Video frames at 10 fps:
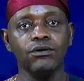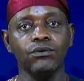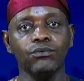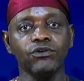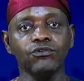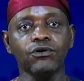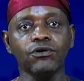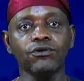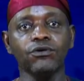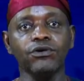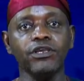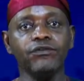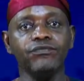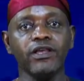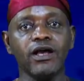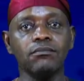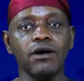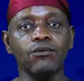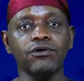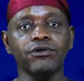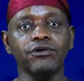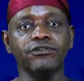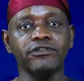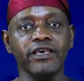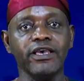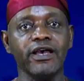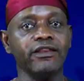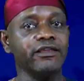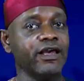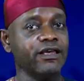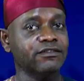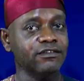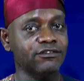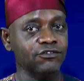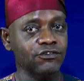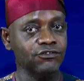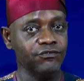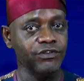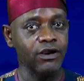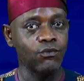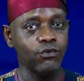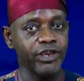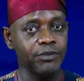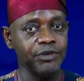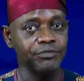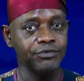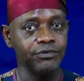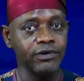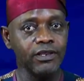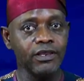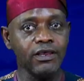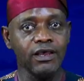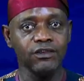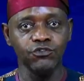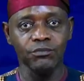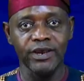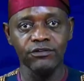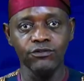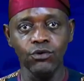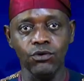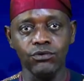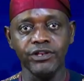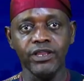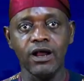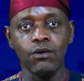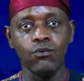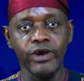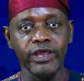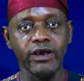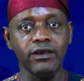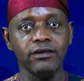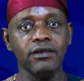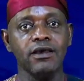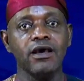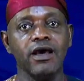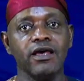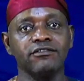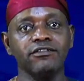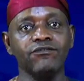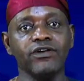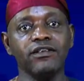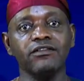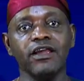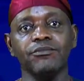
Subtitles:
We do not know if the Akpa warriors here are the ancestors of the Akweya people. As you might know, the Akweya are several times